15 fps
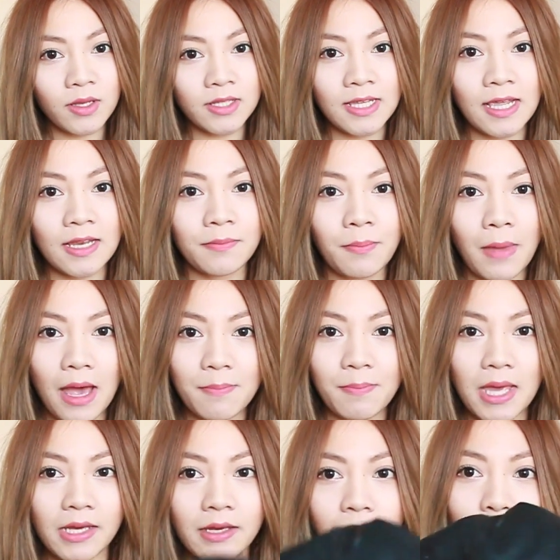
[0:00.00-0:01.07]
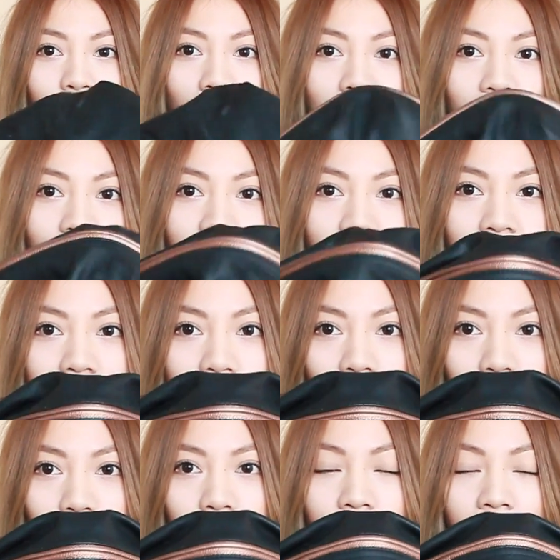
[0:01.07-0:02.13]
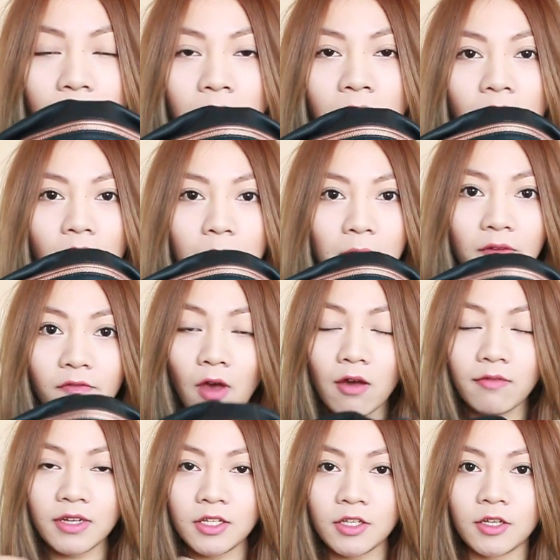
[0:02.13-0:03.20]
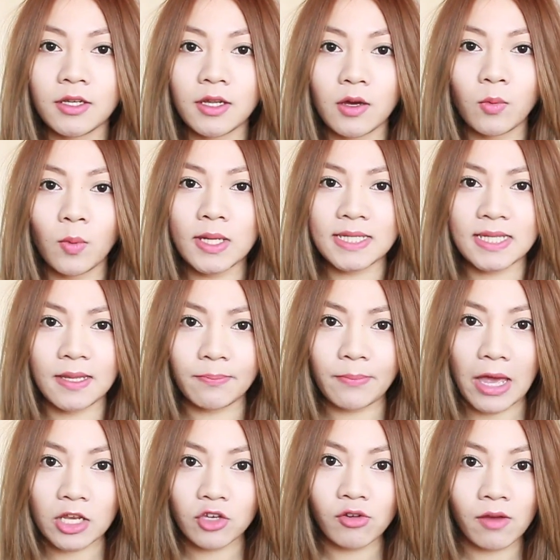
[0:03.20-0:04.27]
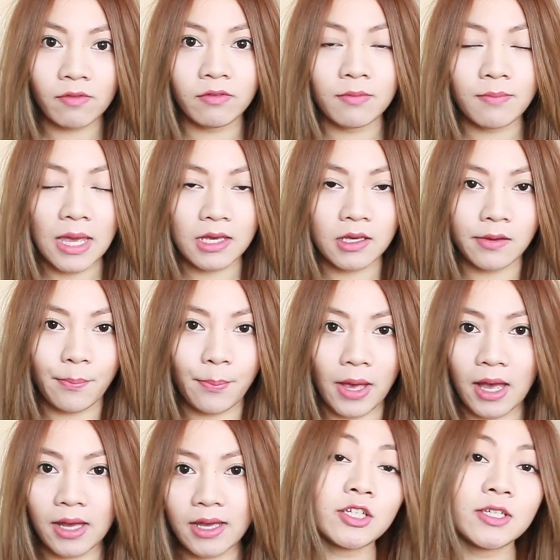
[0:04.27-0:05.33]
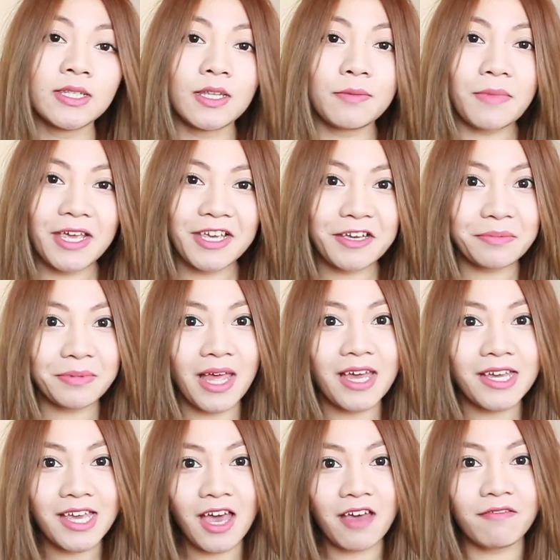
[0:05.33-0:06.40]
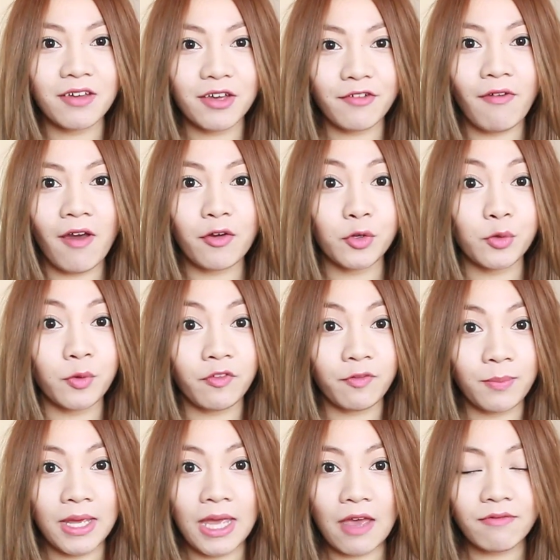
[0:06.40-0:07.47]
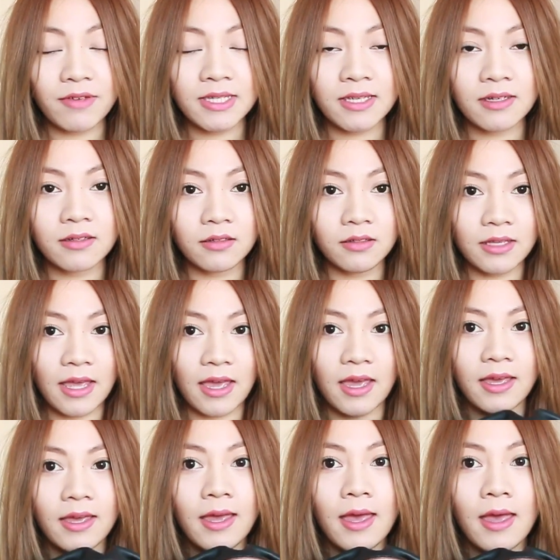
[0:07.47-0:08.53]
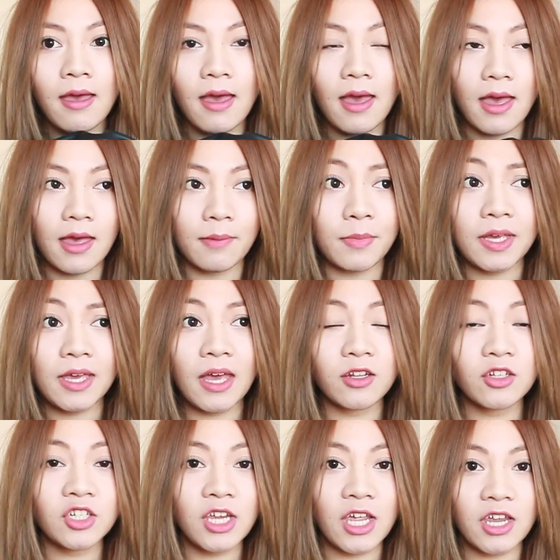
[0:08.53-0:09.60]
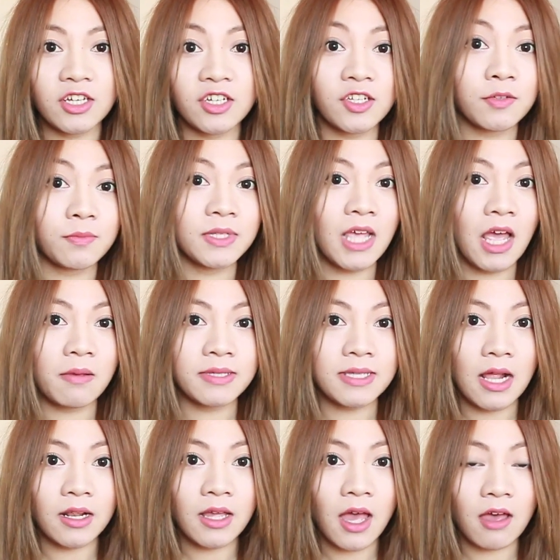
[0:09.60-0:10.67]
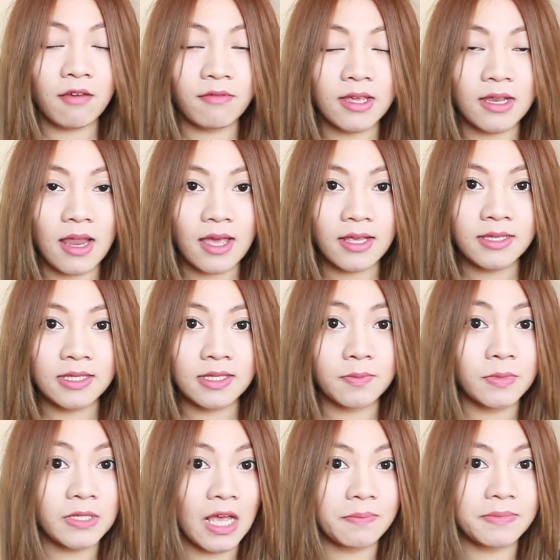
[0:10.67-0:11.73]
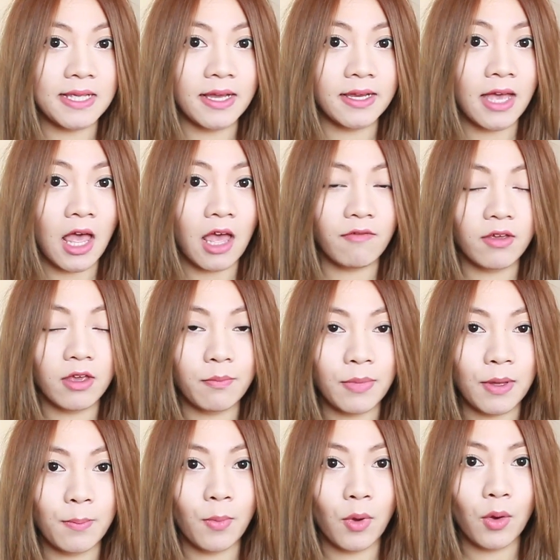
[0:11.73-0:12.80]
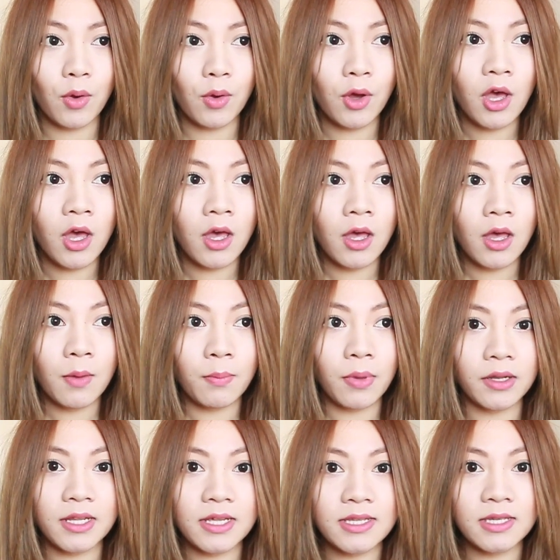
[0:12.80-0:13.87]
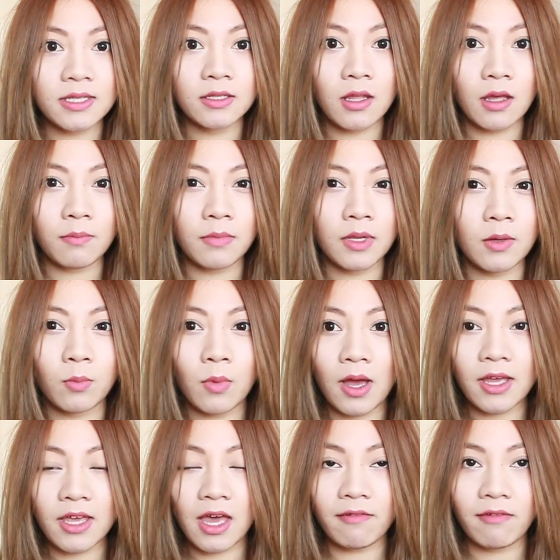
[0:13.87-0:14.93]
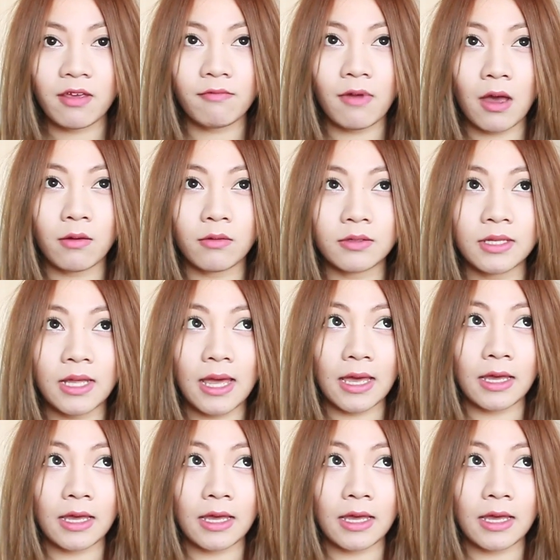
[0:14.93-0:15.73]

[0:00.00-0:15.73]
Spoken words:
what's in my makeup bag video. I've already done a what's in my travel makeup bag, just the makeup that I carry around with me every single day. It can change, sometimes I'll carry less, sometimes I'll carry a bit more, but this is normally what I carry around.